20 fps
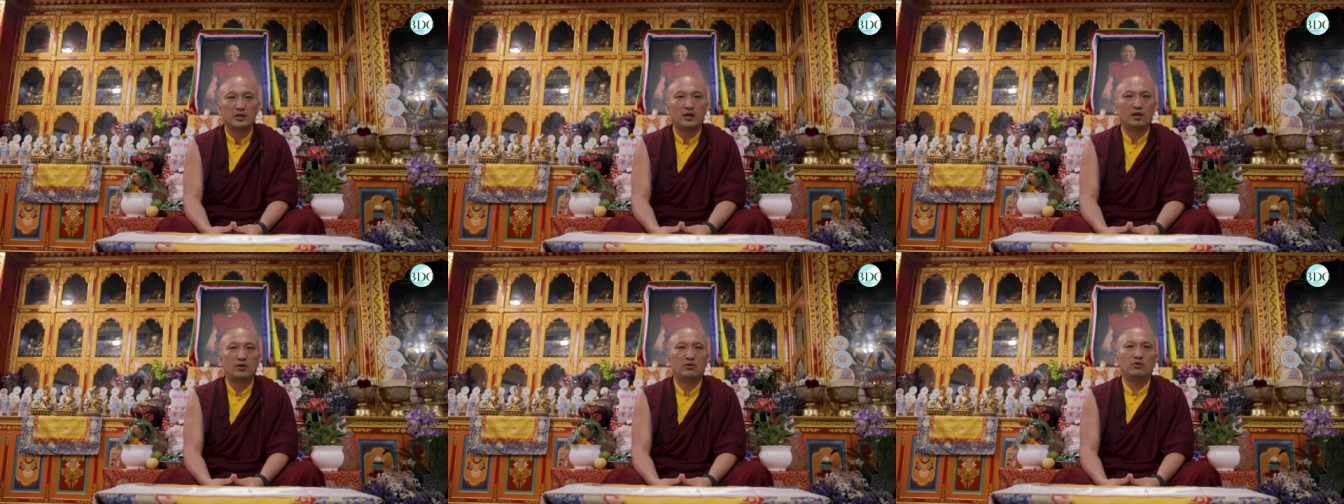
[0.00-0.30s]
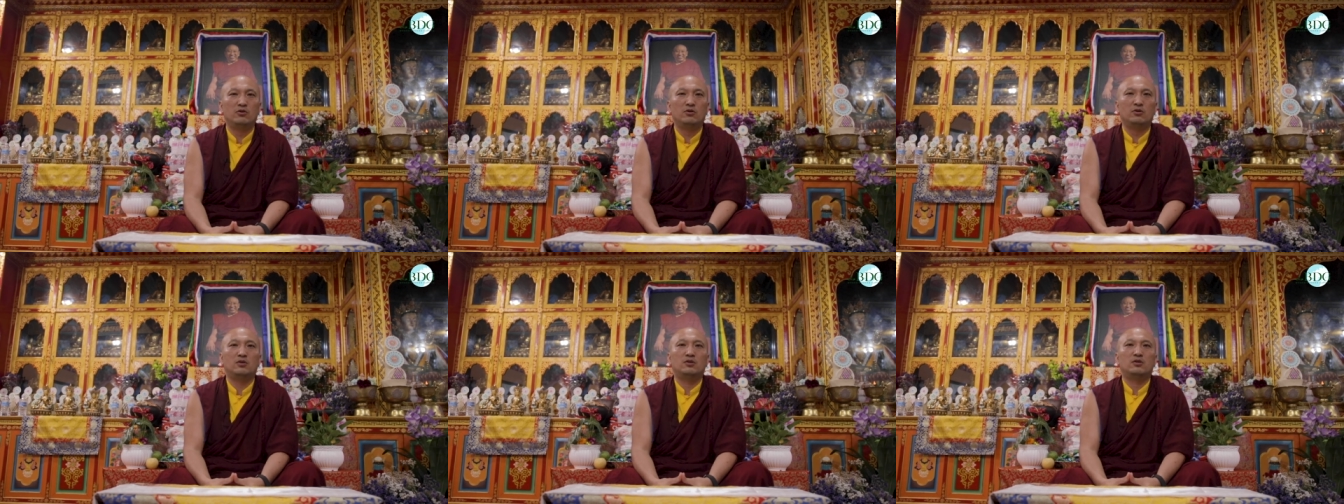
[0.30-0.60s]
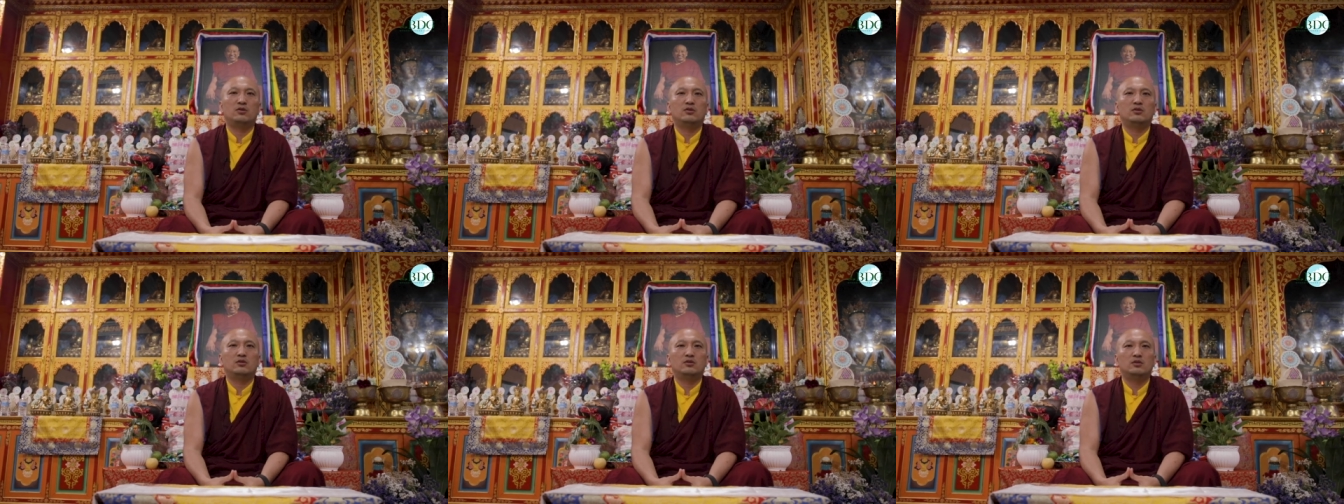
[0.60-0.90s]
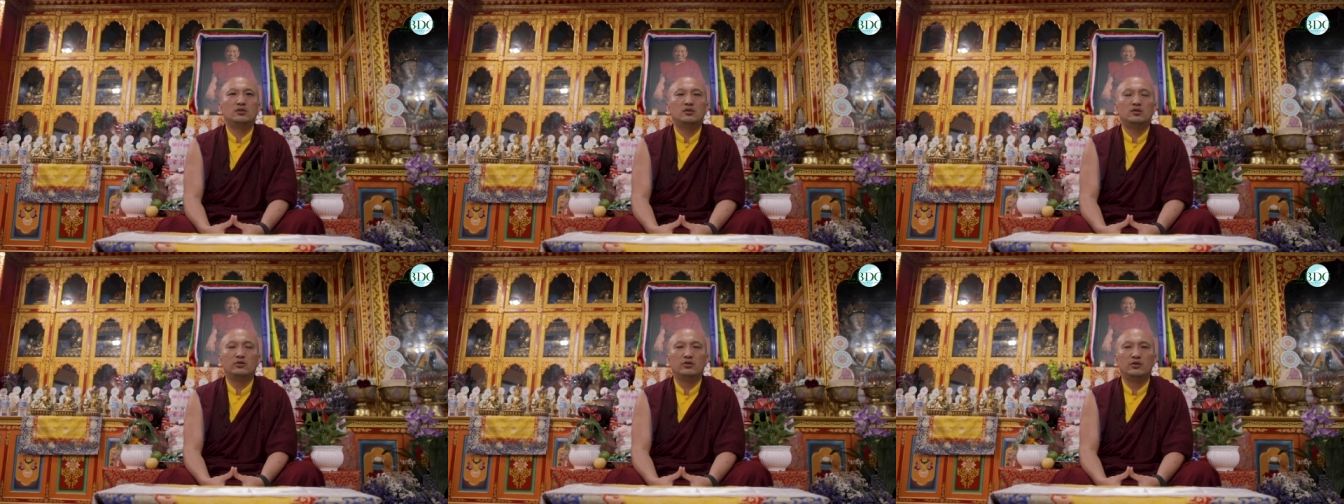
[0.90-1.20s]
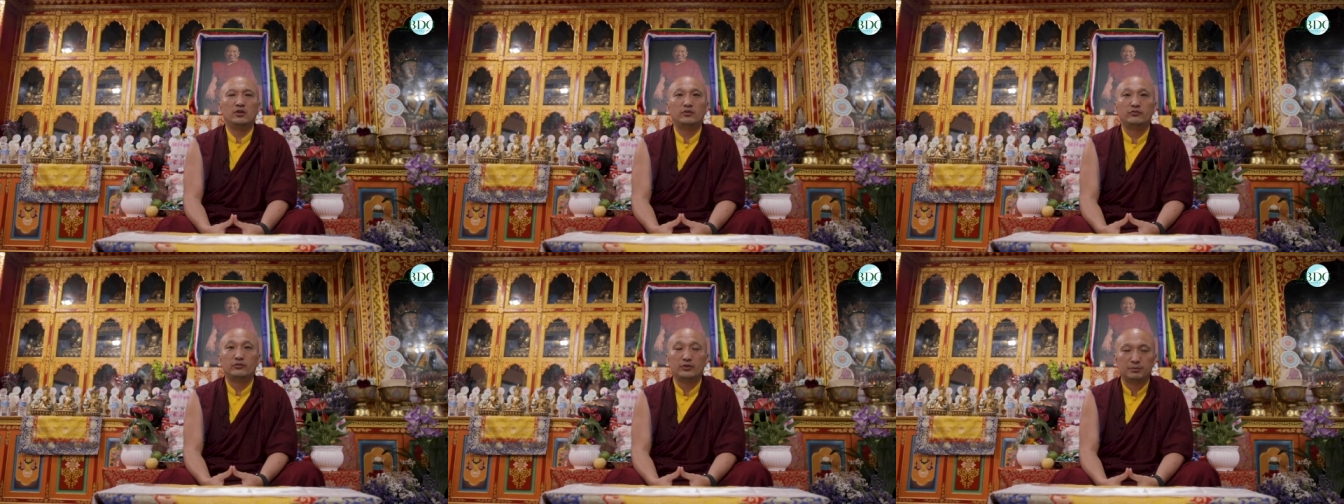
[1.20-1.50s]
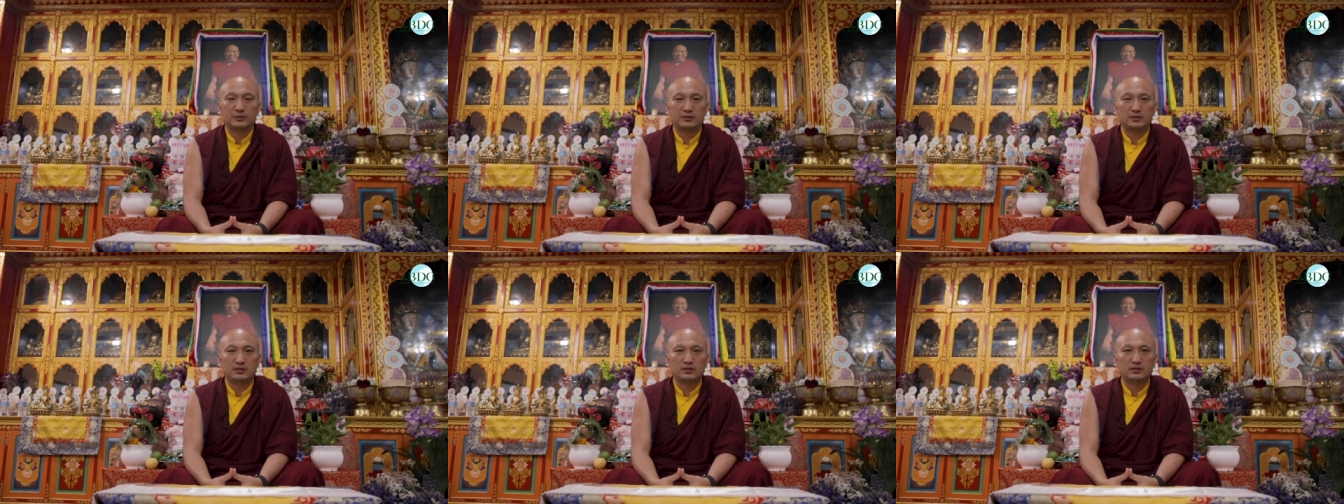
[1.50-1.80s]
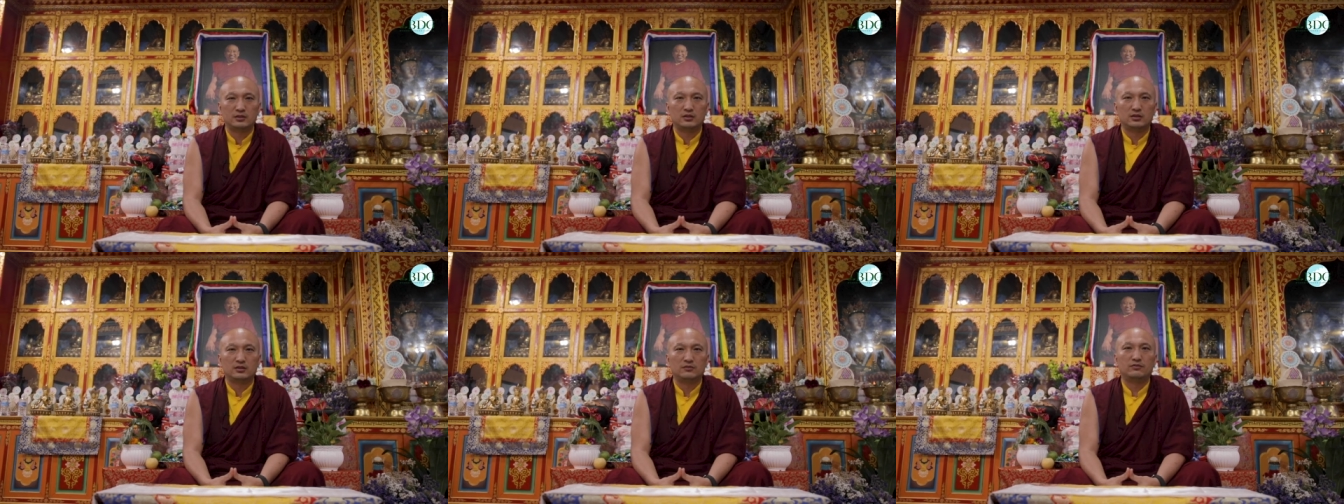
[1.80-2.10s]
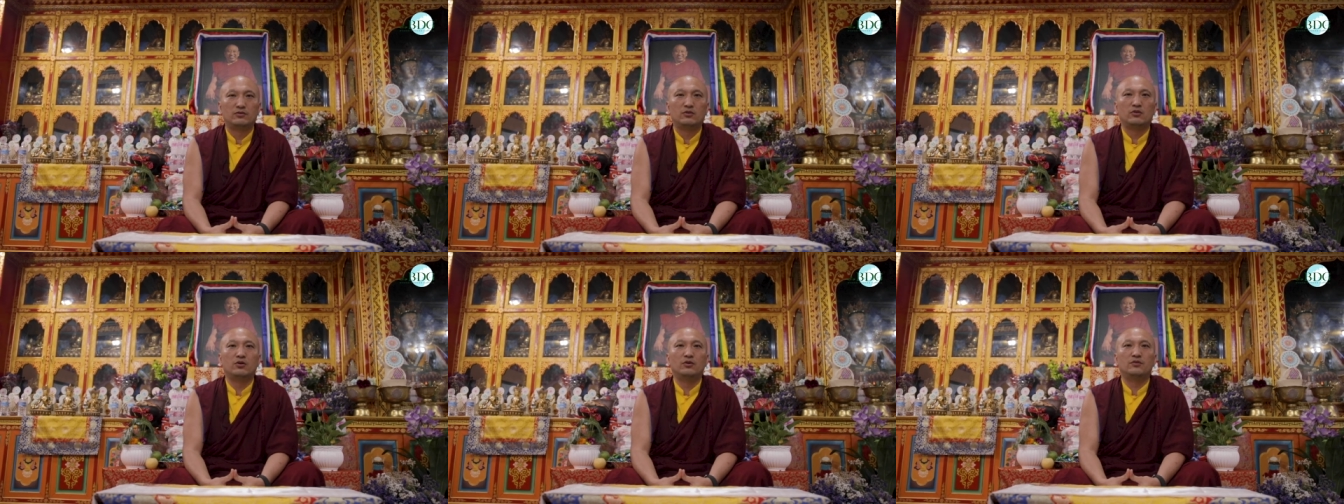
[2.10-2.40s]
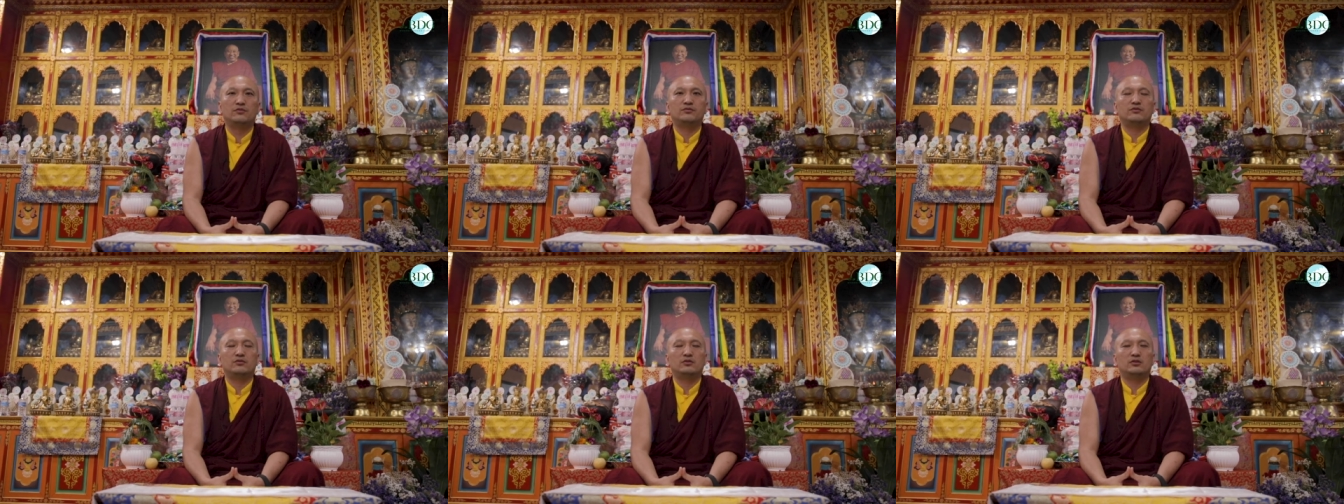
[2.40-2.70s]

are all representative of